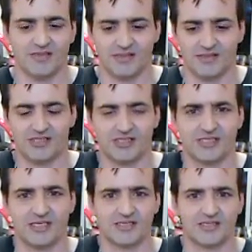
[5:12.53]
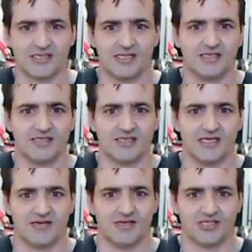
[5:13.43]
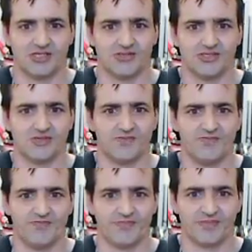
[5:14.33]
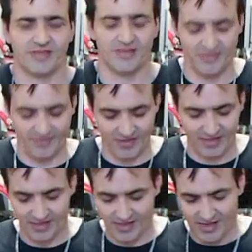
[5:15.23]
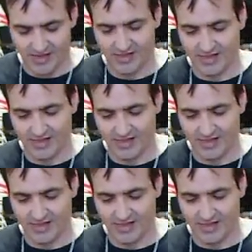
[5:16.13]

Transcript: just like the standards here I showed you.